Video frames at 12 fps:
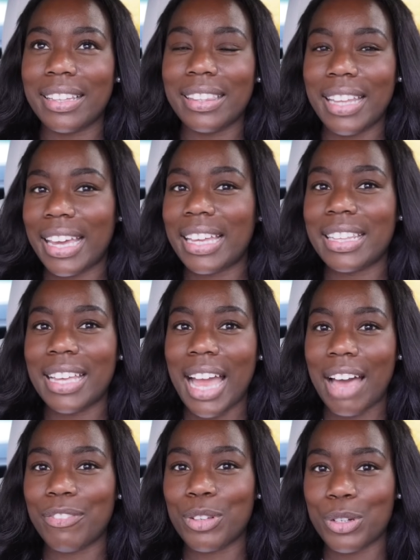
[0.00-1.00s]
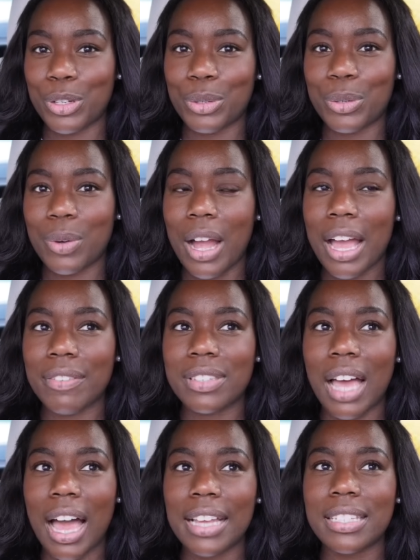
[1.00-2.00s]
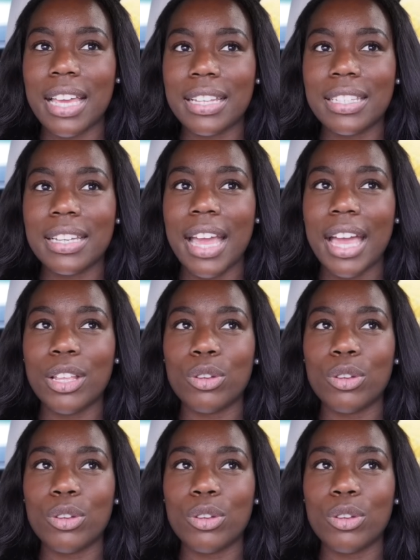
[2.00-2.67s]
late in the afternoon arrives, I tend to get